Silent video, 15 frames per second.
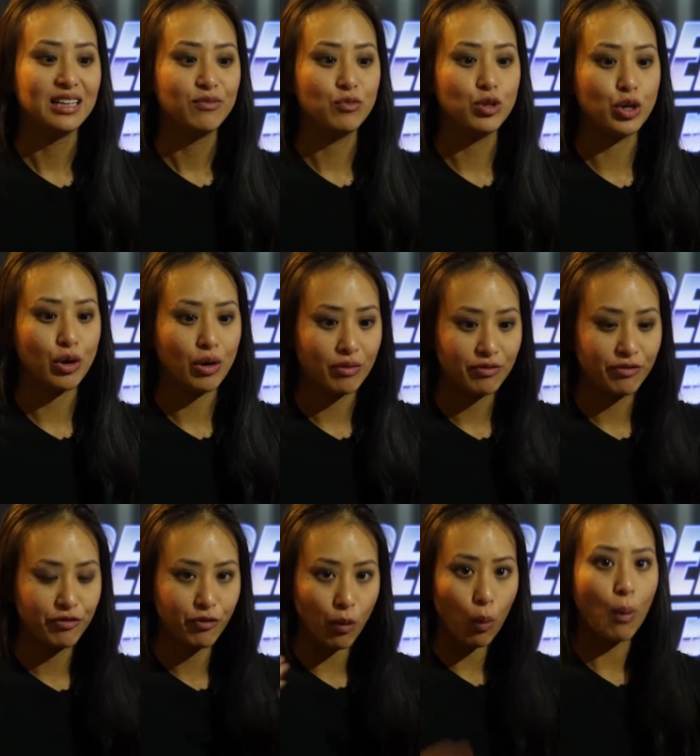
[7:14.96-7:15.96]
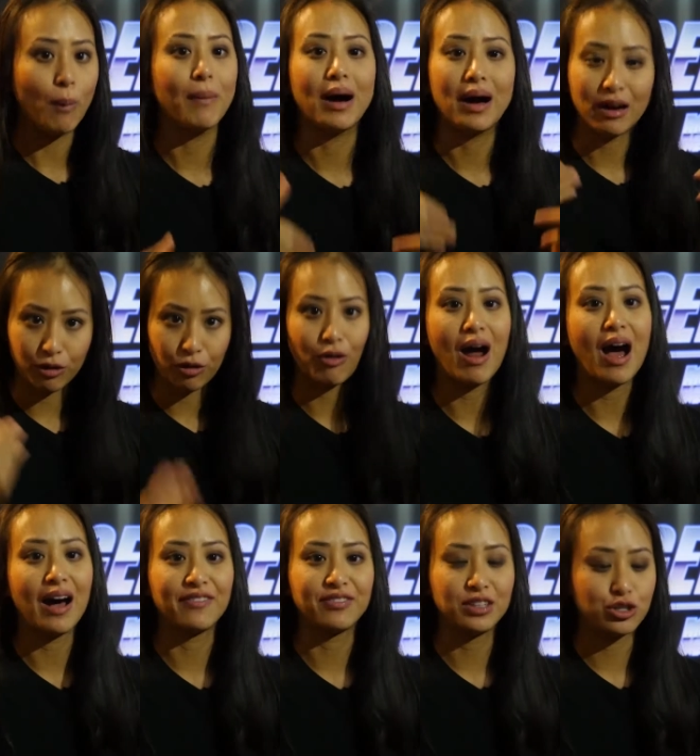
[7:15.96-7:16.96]
you know, form
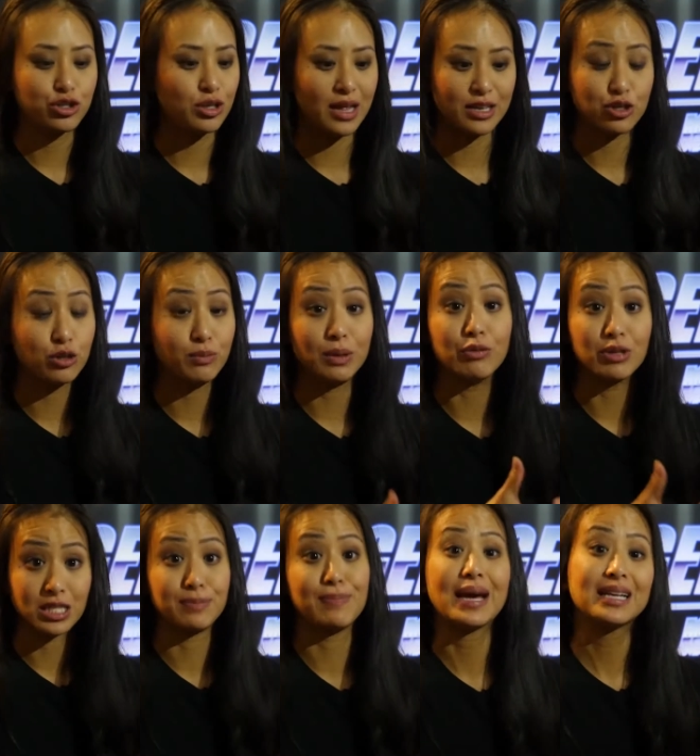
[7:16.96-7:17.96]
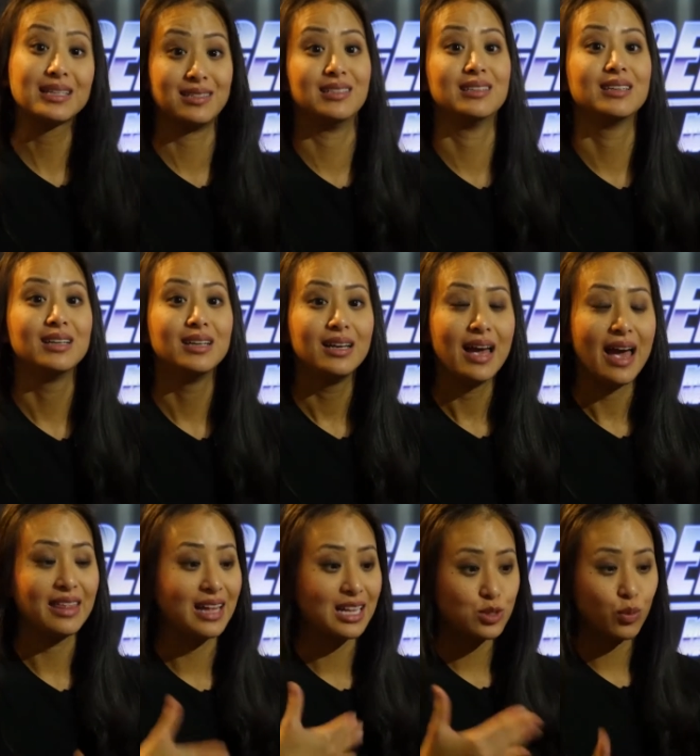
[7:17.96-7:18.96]
craft that should be respected.
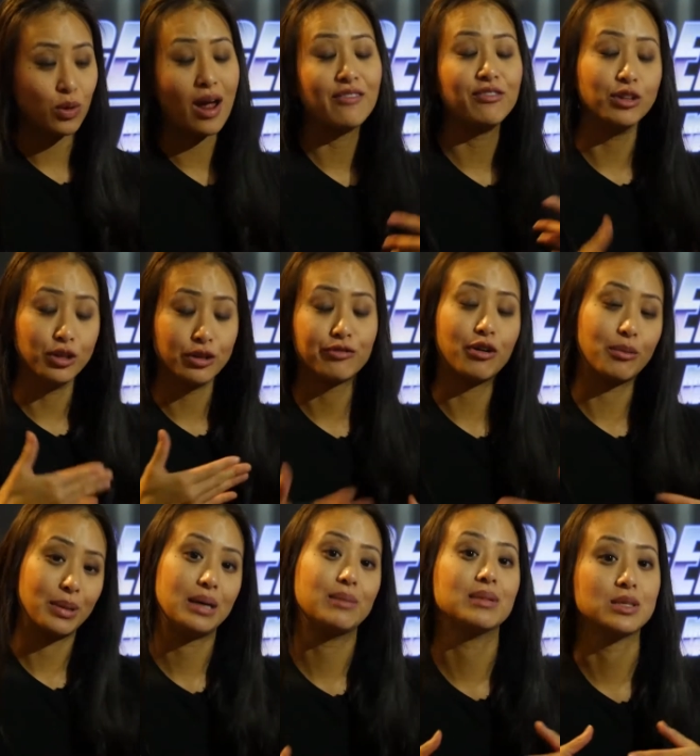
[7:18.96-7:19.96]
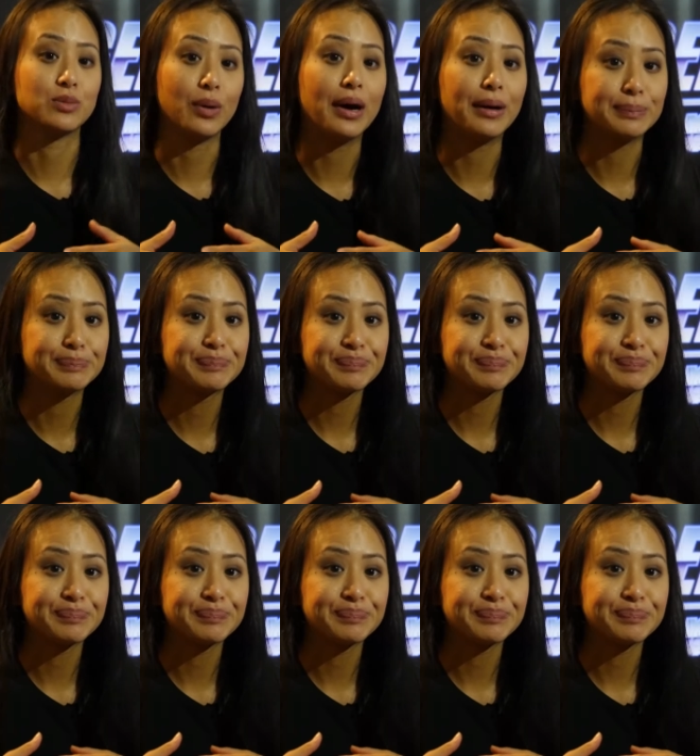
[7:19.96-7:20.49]
And that's what I've learned from him as well.